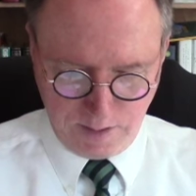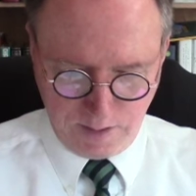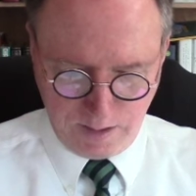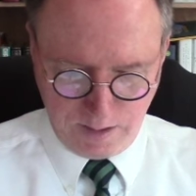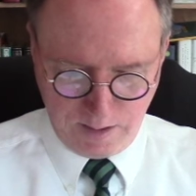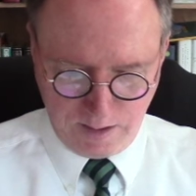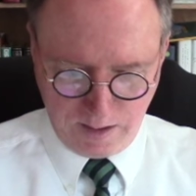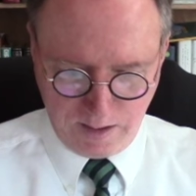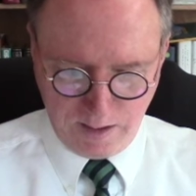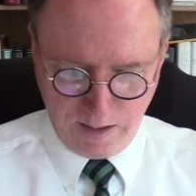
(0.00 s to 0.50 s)

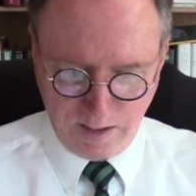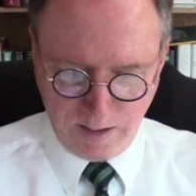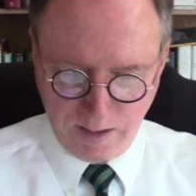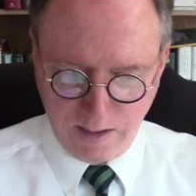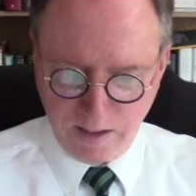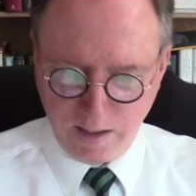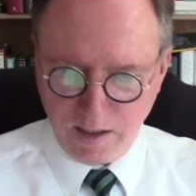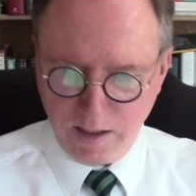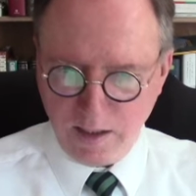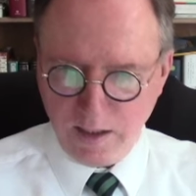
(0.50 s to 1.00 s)
uh,
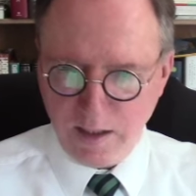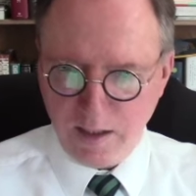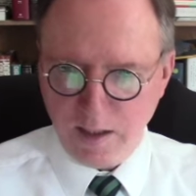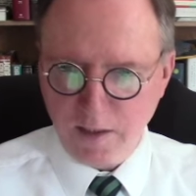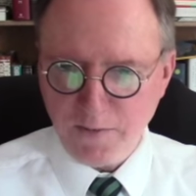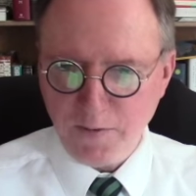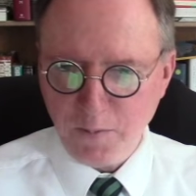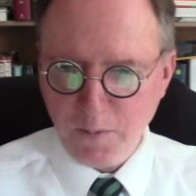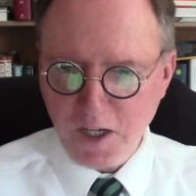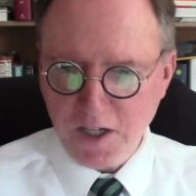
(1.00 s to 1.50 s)

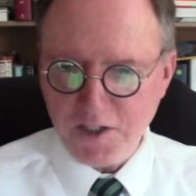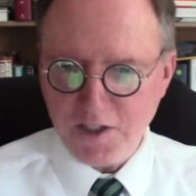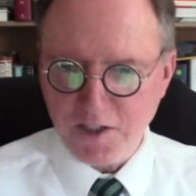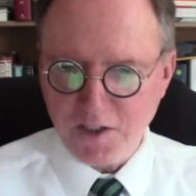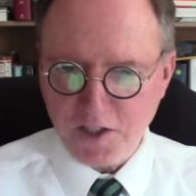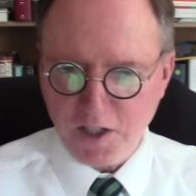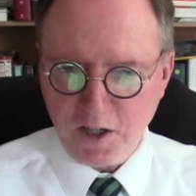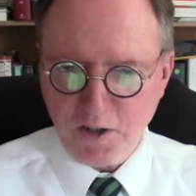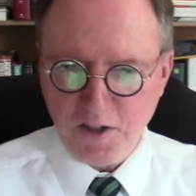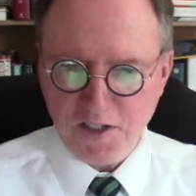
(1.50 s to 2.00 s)
information
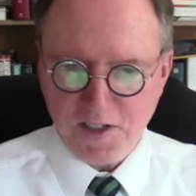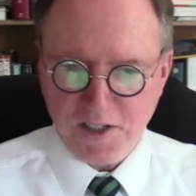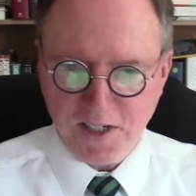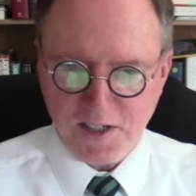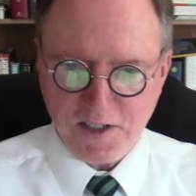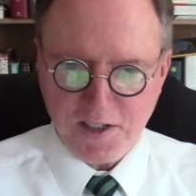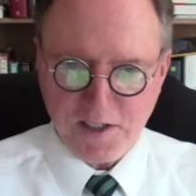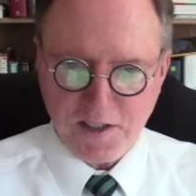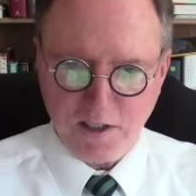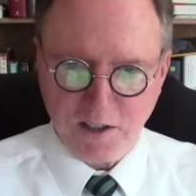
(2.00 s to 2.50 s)
is always
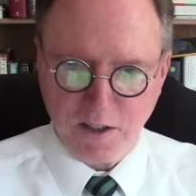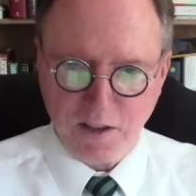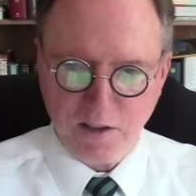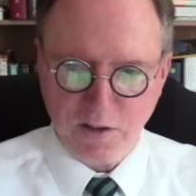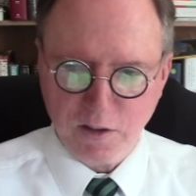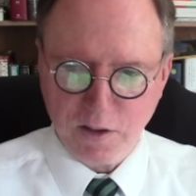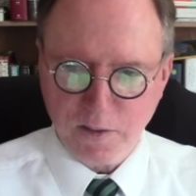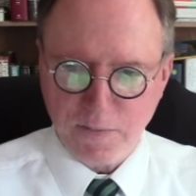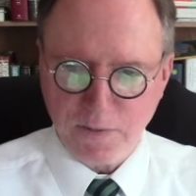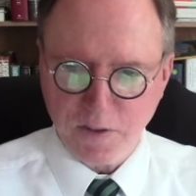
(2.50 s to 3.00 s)
necessary in
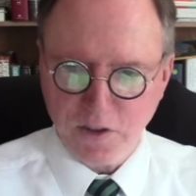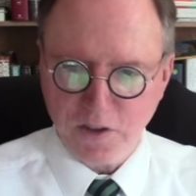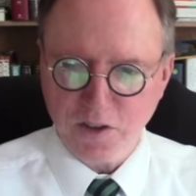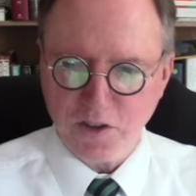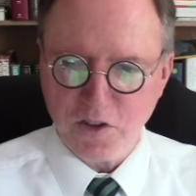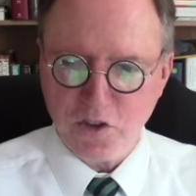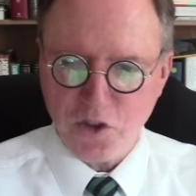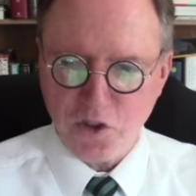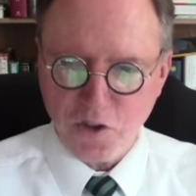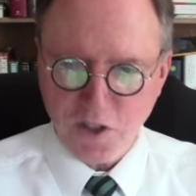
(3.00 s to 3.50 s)
order for you
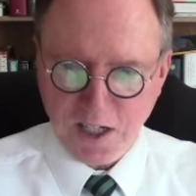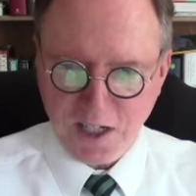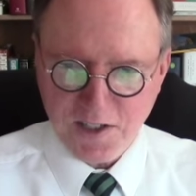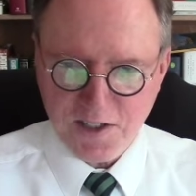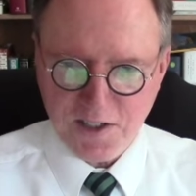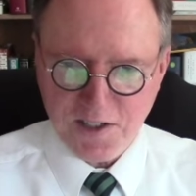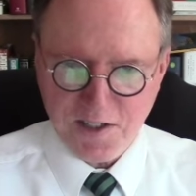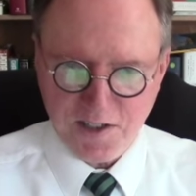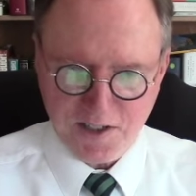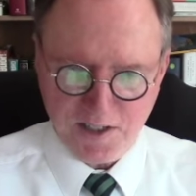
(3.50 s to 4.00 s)
to
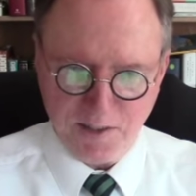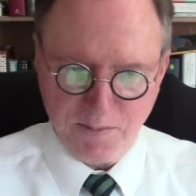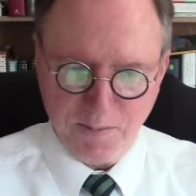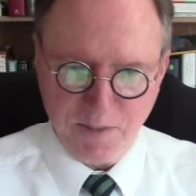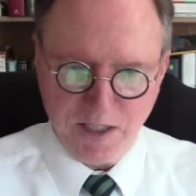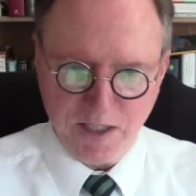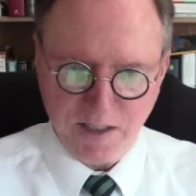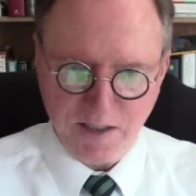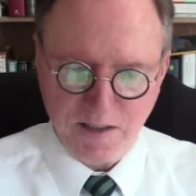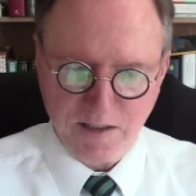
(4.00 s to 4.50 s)
trust
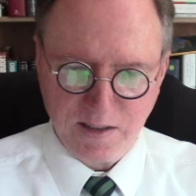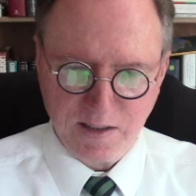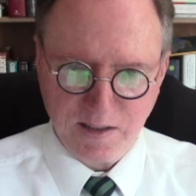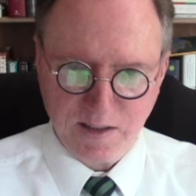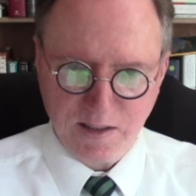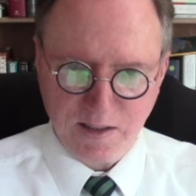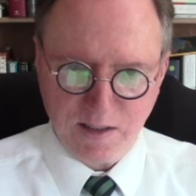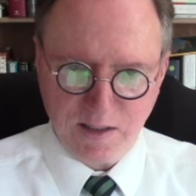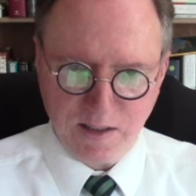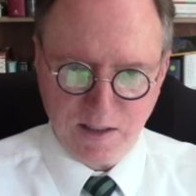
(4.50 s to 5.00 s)
somebody.
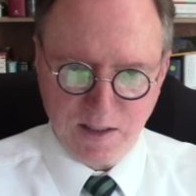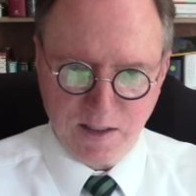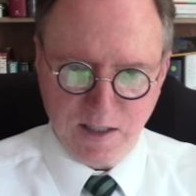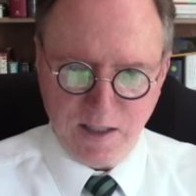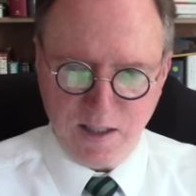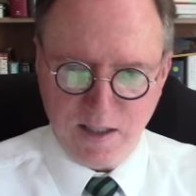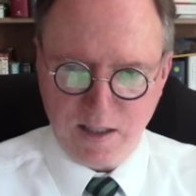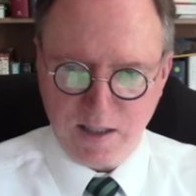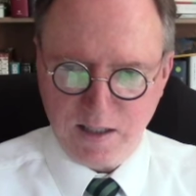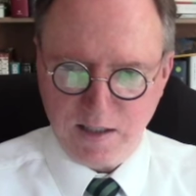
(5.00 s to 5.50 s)

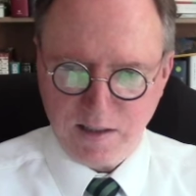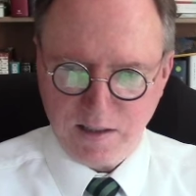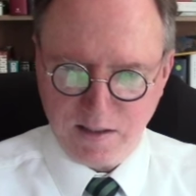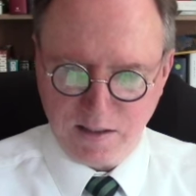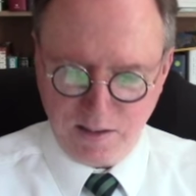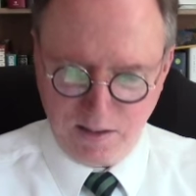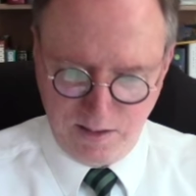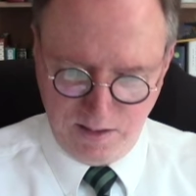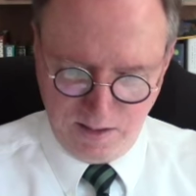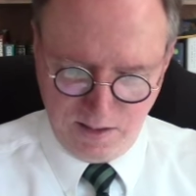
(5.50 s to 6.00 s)
Uh,
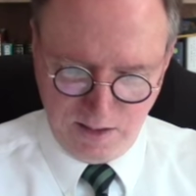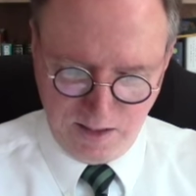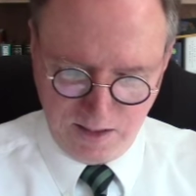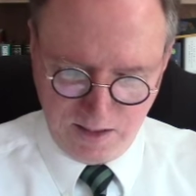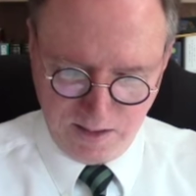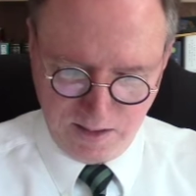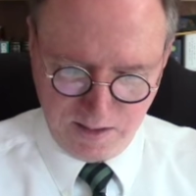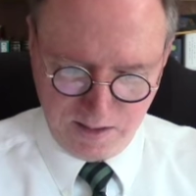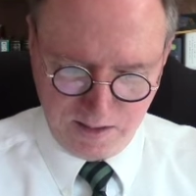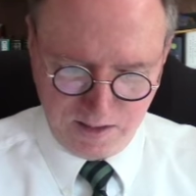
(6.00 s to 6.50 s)
you, you need
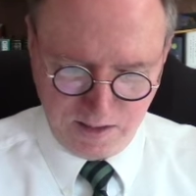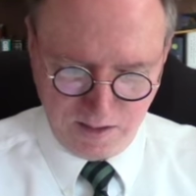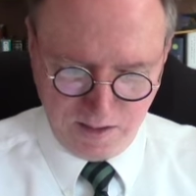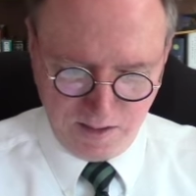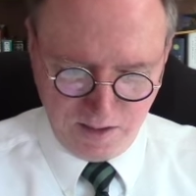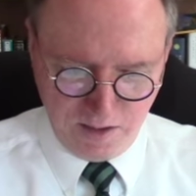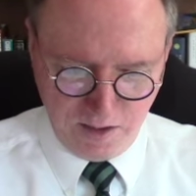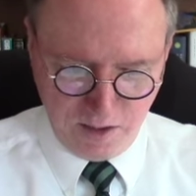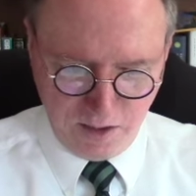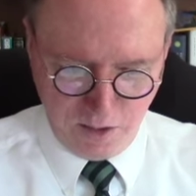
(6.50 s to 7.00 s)
to, to
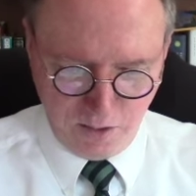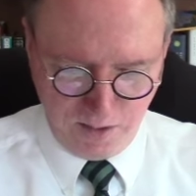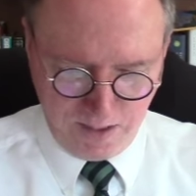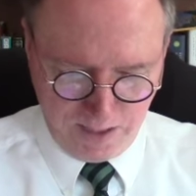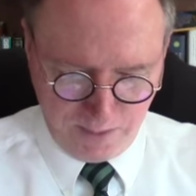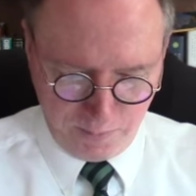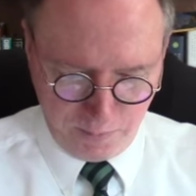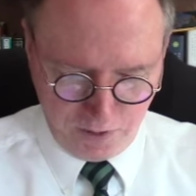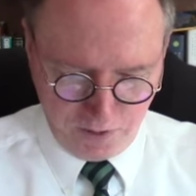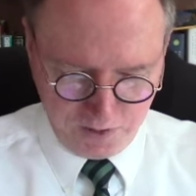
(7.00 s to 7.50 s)
know
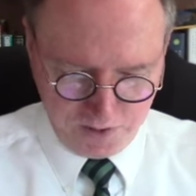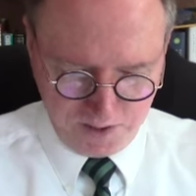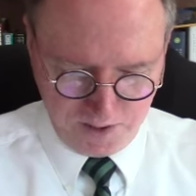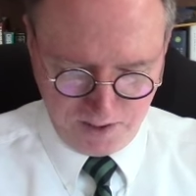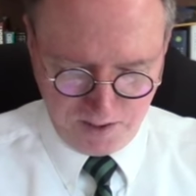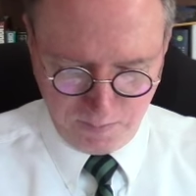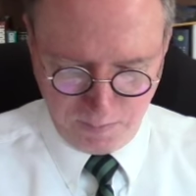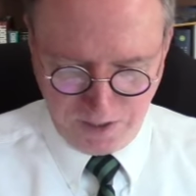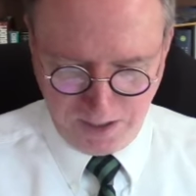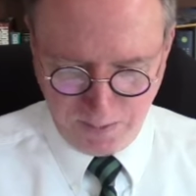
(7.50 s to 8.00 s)
that person
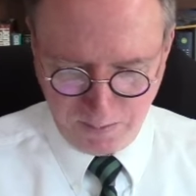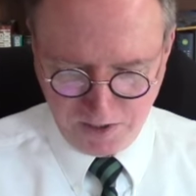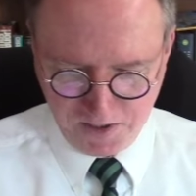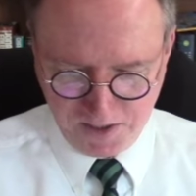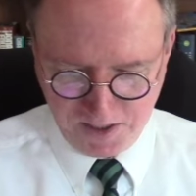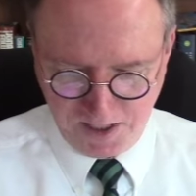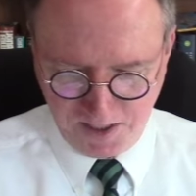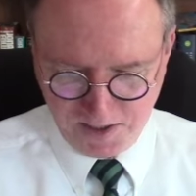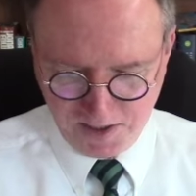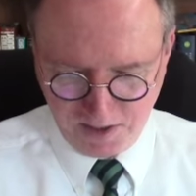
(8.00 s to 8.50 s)
and be able to
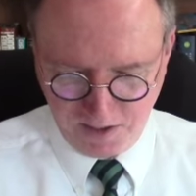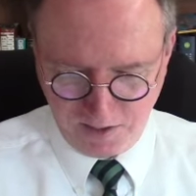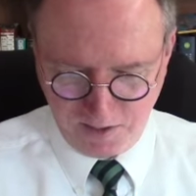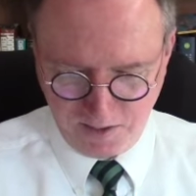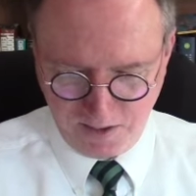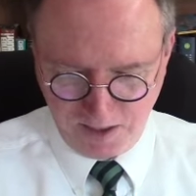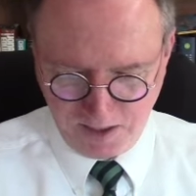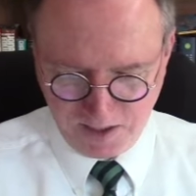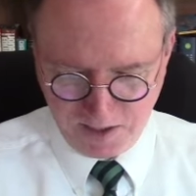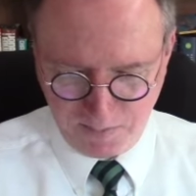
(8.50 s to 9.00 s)
say certain
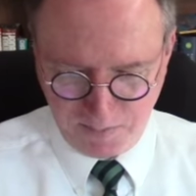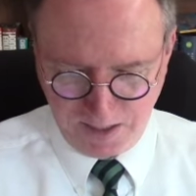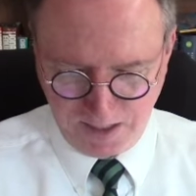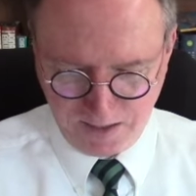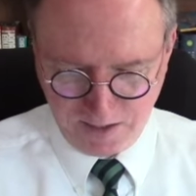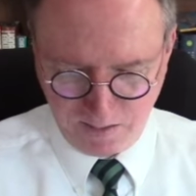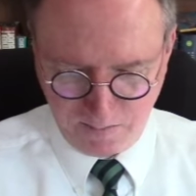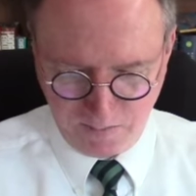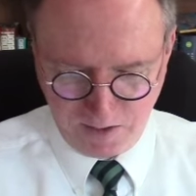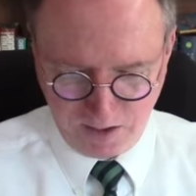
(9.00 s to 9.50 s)
things
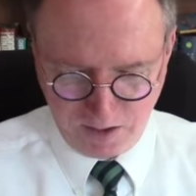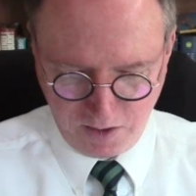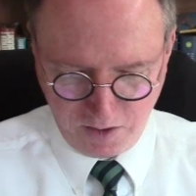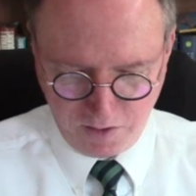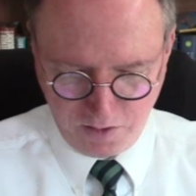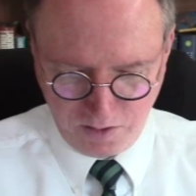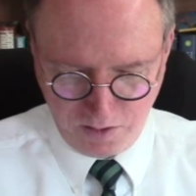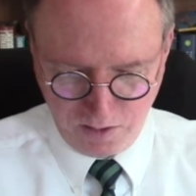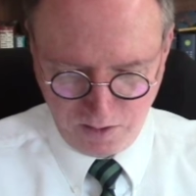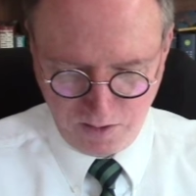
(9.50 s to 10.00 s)
about them that are
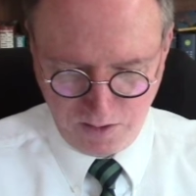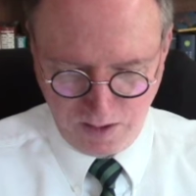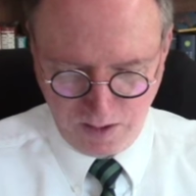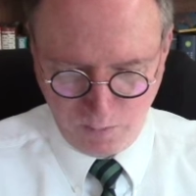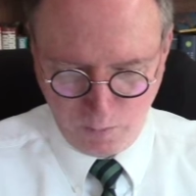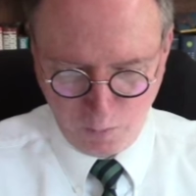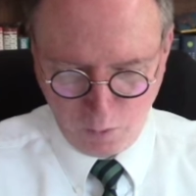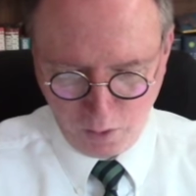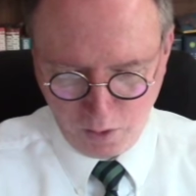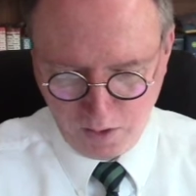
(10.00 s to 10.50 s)
true
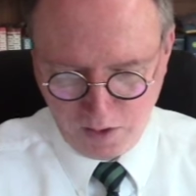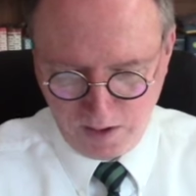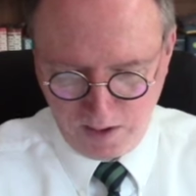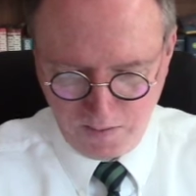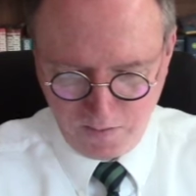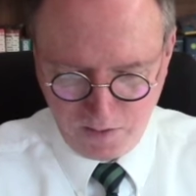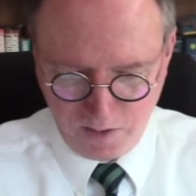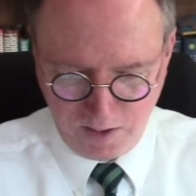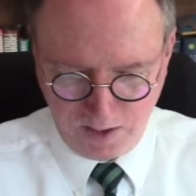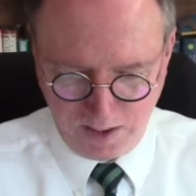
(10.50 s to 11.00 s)
and worthy
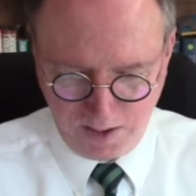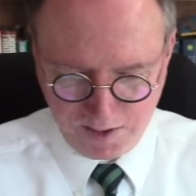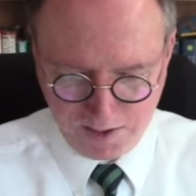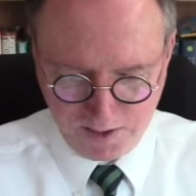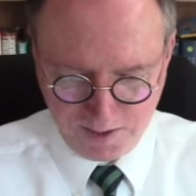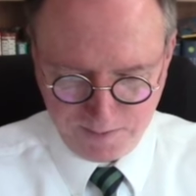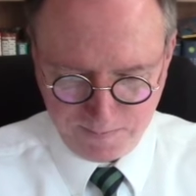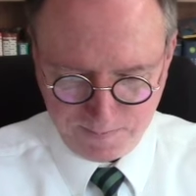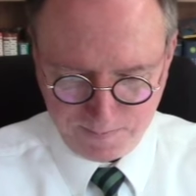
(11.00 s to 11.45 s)
of trust.